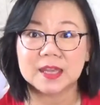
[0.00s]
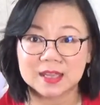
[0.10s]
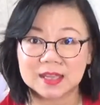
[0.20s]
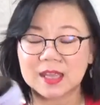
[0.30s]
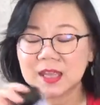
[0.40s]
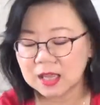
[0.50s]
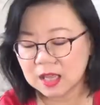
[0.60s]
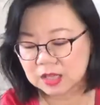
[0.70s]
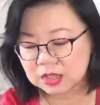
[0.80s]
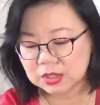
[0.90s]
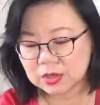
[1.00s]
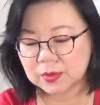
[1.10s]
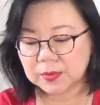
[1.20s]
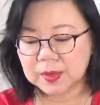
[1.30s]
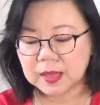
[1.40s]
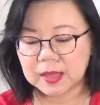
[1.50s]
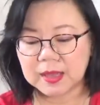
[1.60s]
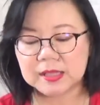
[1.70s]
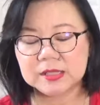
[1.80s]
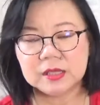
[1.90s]
Okay, so
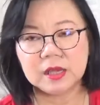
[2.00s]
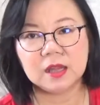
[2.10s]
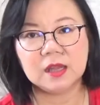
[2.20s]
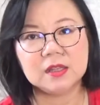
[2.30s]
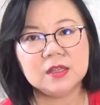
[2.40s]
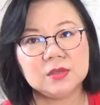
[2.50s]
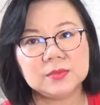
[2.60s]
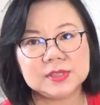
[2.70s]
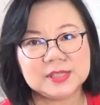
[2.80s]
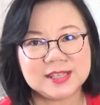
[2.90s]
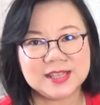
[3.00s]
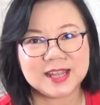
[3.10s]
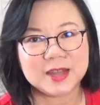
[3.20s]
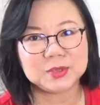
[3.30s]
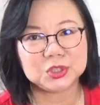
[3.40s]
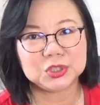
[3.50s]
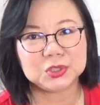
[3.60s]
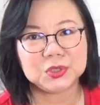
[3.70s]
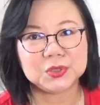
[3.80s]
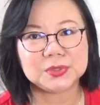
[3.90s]
later on, you will see, I will show
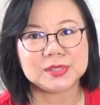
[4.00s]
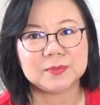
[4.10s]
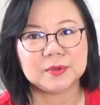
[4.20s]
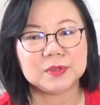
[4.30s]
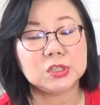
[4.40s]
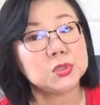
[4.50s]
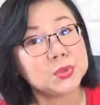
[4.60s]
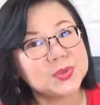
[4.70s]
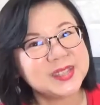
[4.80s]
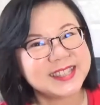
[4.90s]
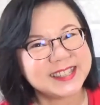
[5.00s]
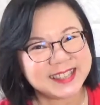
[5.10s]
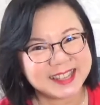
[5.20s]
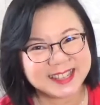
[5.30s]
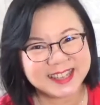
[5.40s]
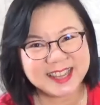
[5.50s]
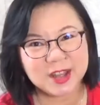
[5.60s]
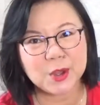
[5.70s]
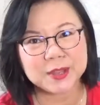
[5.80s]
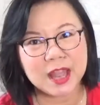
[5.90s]
you some of the tools and technique
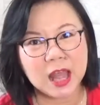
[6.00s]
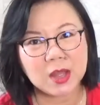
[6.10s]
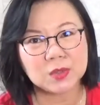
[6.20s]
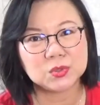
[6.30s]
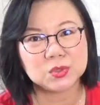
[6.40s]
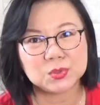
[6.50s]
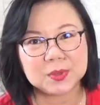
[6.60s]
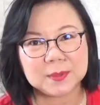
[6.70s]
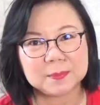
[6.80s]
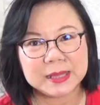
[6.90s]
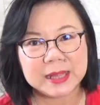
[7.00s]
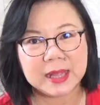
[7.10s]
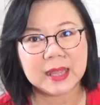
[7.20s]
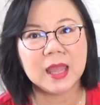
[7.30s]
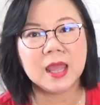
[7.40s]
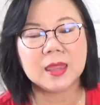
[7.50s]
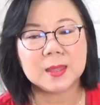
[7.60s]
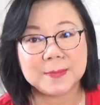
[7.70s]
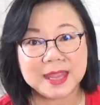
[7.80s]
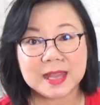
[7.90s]
on how to apply
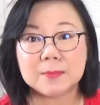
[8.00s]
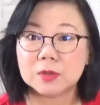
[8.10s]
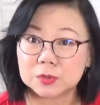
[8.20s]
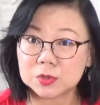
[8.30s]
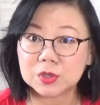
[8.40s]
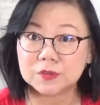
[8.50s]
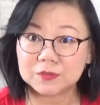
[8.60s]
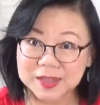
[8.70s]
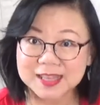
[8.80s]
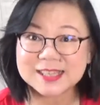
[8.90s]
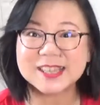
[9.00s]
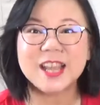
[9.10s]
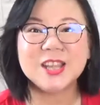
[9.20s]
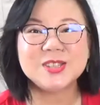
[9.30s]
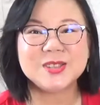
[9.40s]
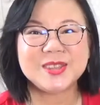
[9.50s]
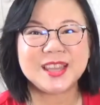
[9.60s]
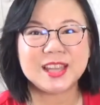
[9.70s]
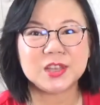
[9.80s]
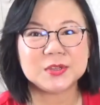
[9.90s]
the makeup onto your face so
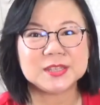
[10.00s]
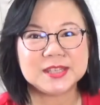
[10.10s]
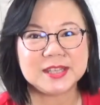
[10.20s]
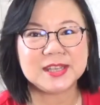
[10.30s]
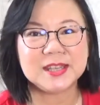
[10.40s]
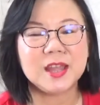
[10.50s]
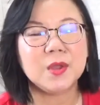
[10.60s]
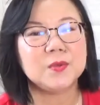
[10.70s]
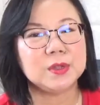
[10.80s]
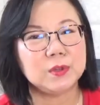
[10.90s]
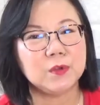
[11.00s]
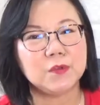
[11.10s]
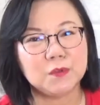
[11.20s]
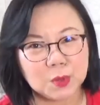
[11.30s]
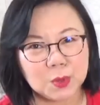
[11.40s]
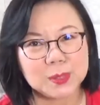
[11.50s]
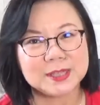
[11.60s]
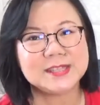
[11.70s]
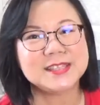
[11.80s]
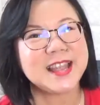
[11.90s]
that your skin will look
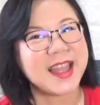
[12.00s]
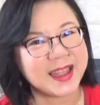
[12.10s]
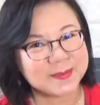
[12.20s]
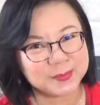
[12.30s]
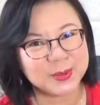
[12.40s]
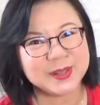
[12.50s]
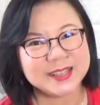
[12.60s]
flawless and poreless.